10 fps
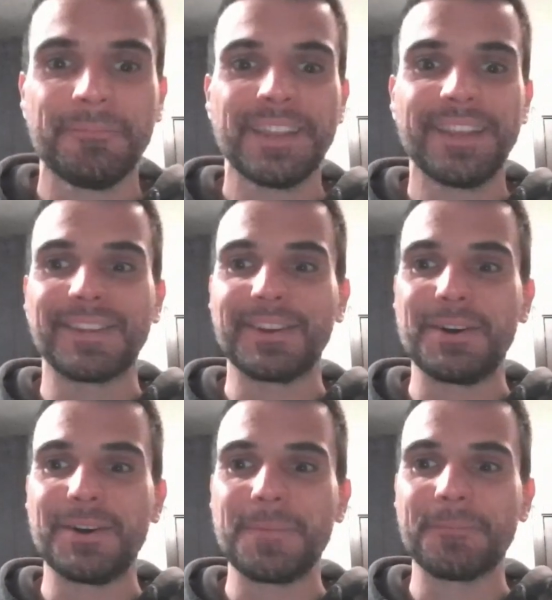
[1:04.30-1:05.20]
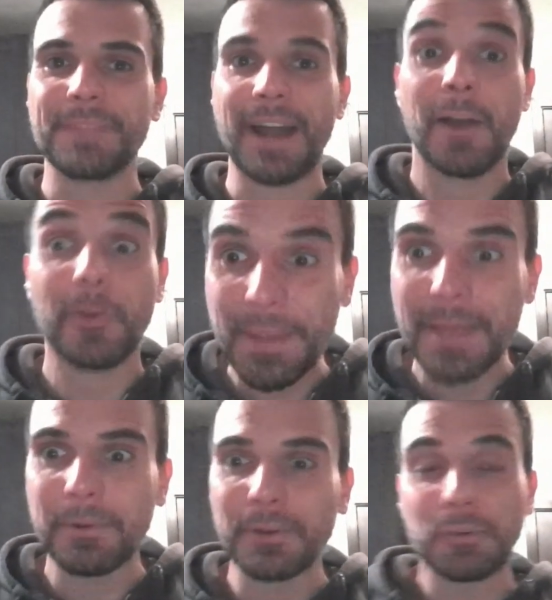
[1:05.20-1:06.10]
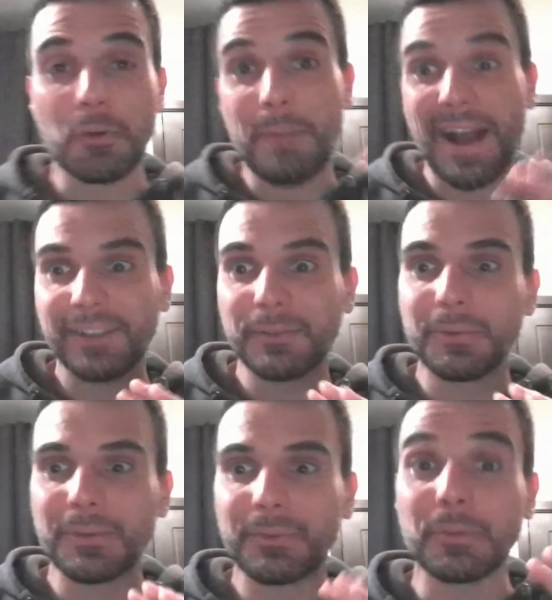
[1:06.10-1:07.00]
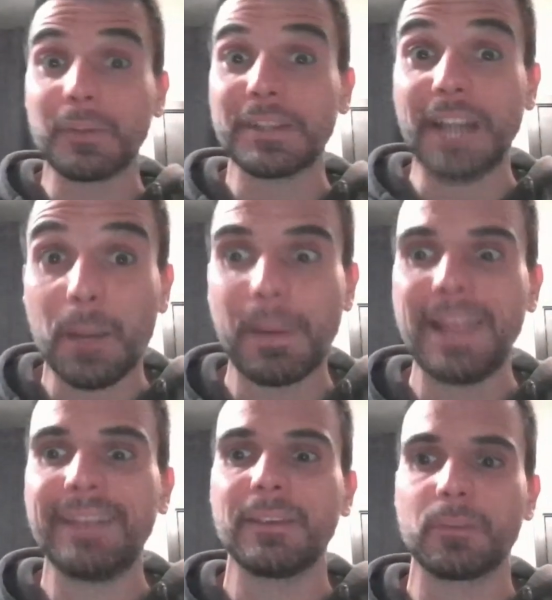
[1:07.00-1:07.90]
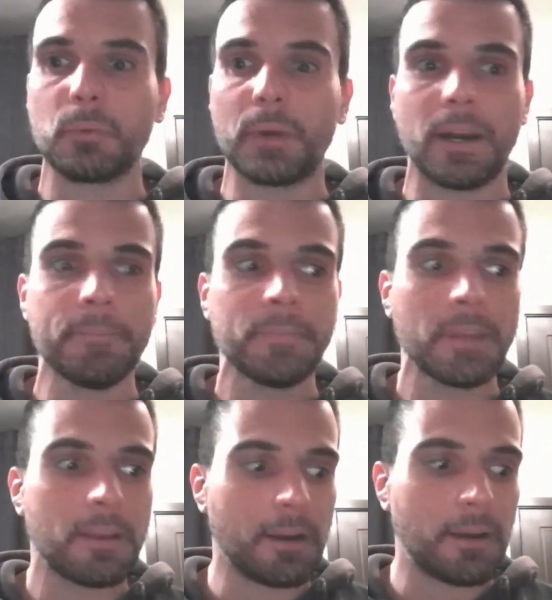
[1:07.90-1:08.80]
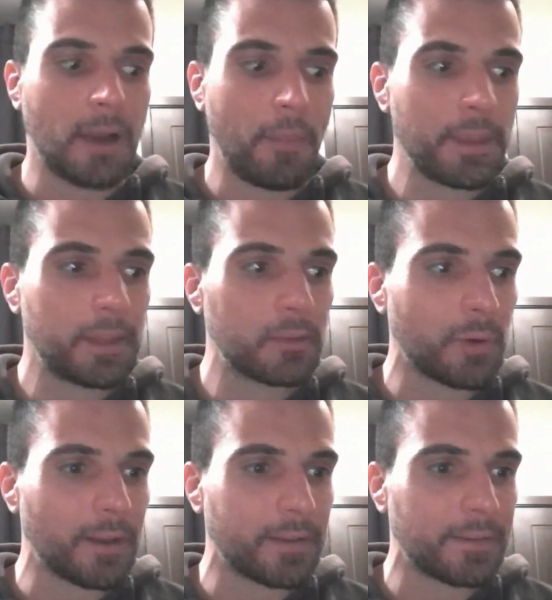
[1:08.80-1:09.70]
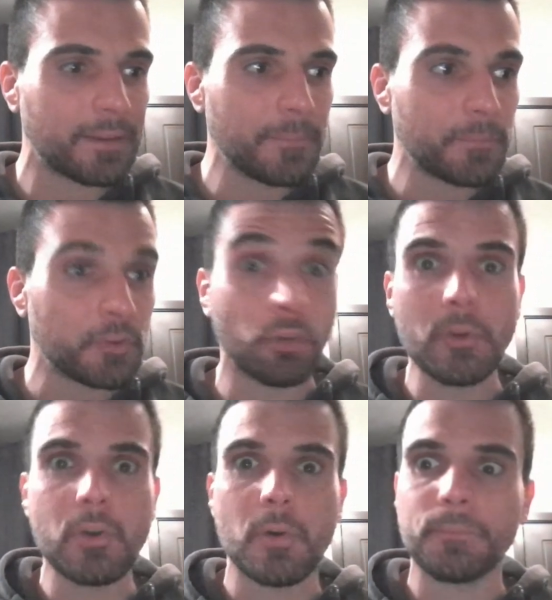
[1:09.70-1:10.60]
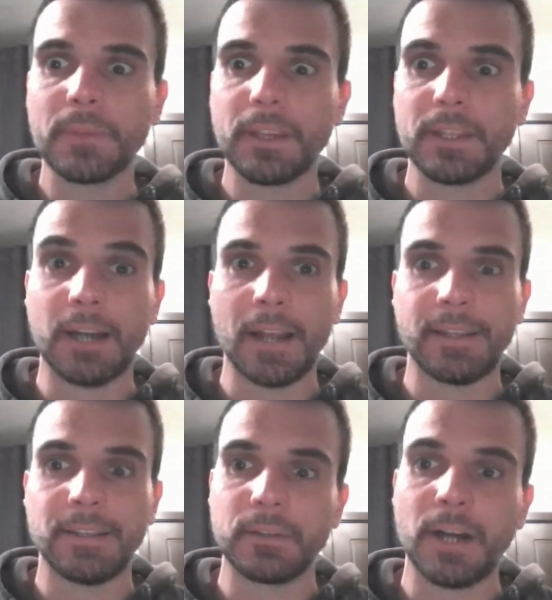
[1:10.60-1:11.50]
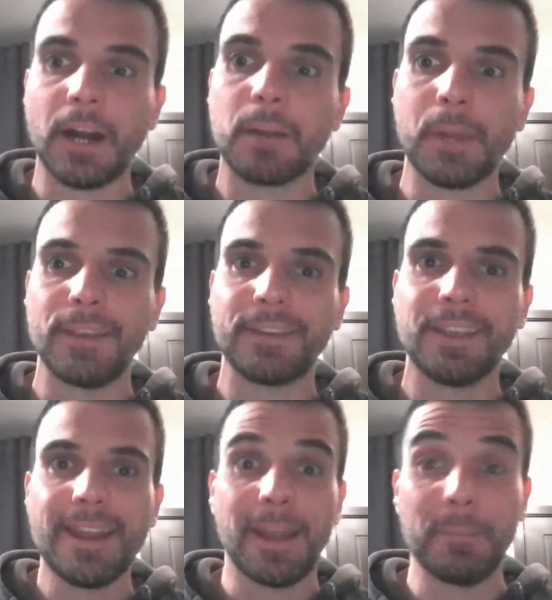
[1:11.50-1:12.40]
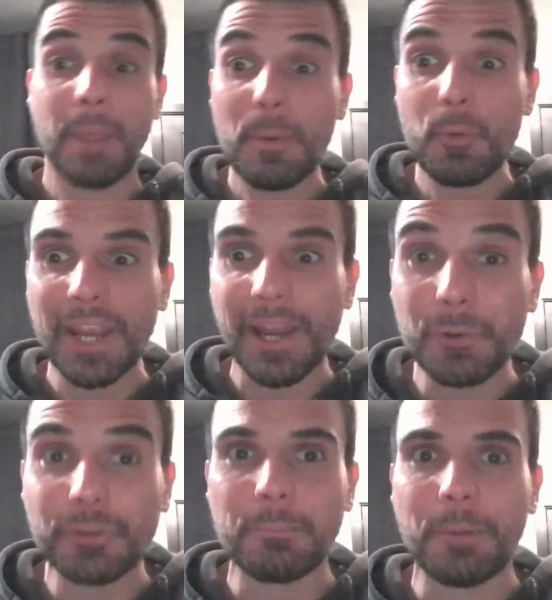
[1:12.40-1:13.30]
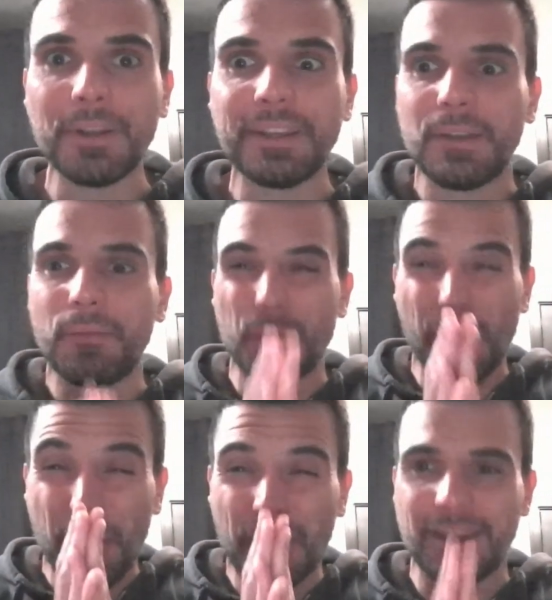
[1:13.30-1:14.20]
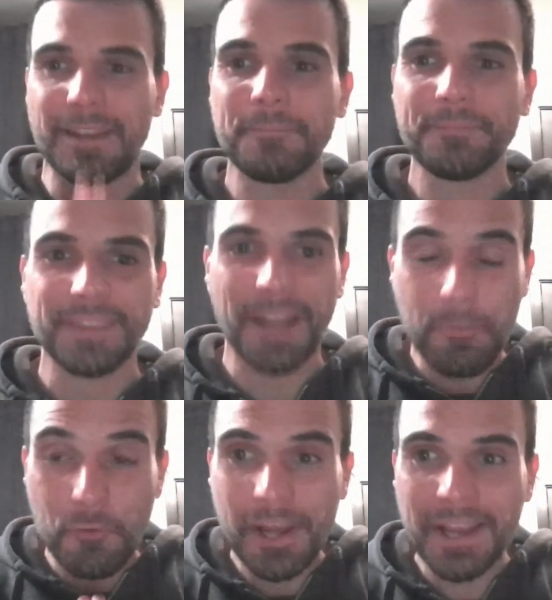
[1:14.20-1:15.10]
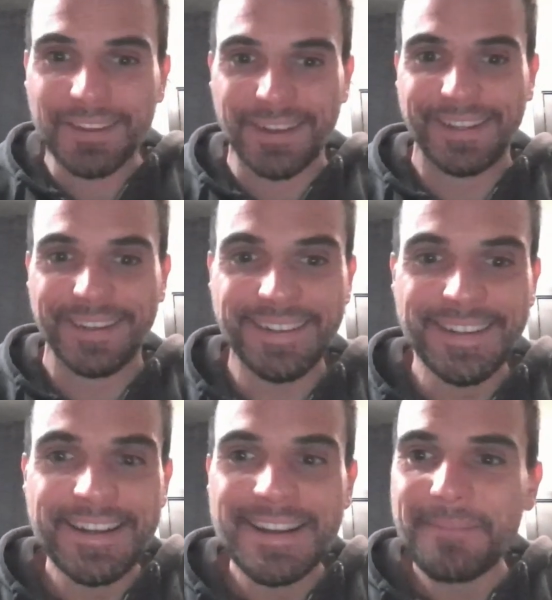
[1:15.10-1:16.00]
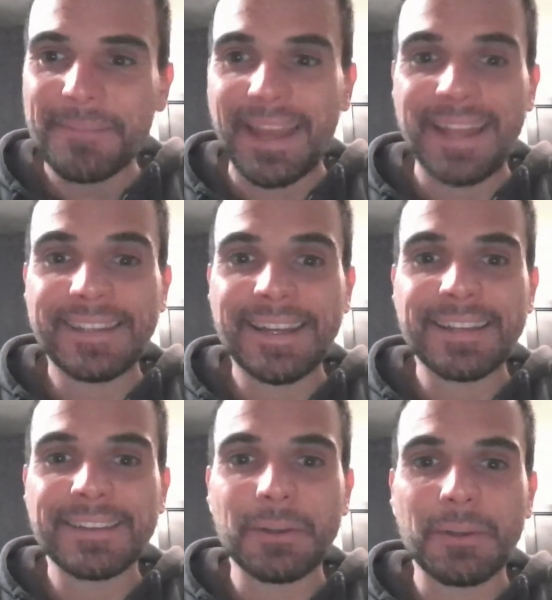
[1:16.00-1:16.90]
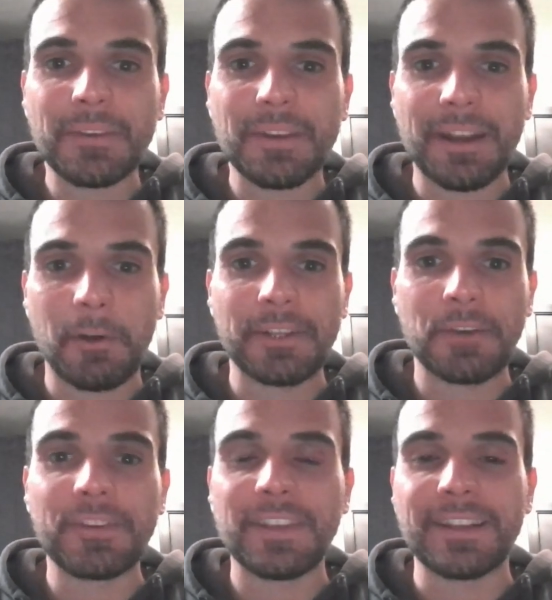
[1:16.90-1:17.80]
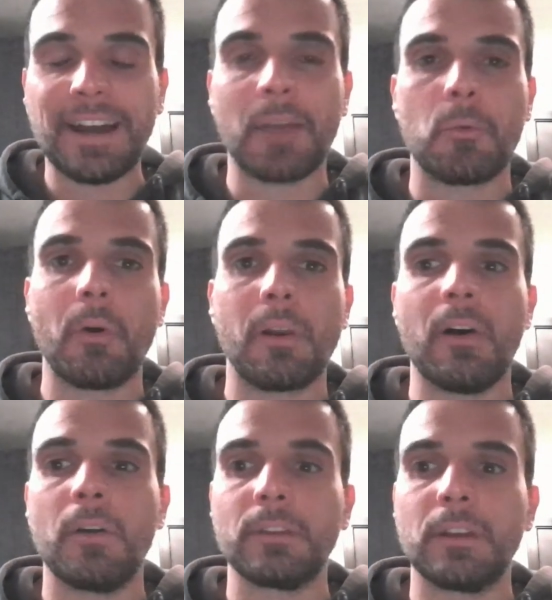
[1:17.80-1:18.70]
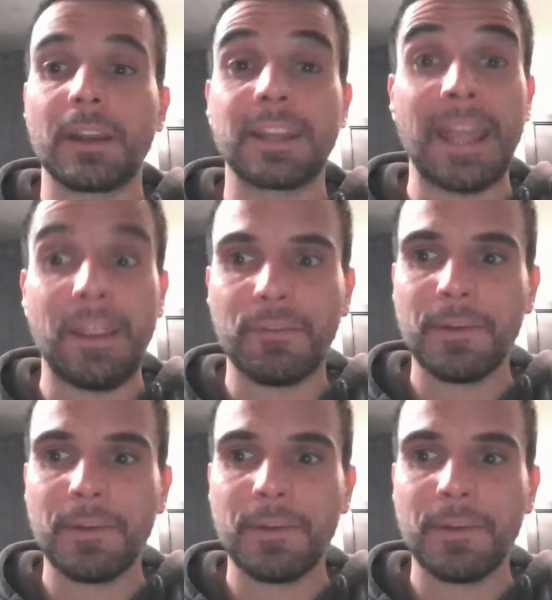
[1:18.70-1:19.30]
So I'll be able to go back to those dark places where I think it was Giulio, he died in a dark place, and maybe we can loot the body if we're lucky. I'm really excited. And then those characteristics I roll on Knave.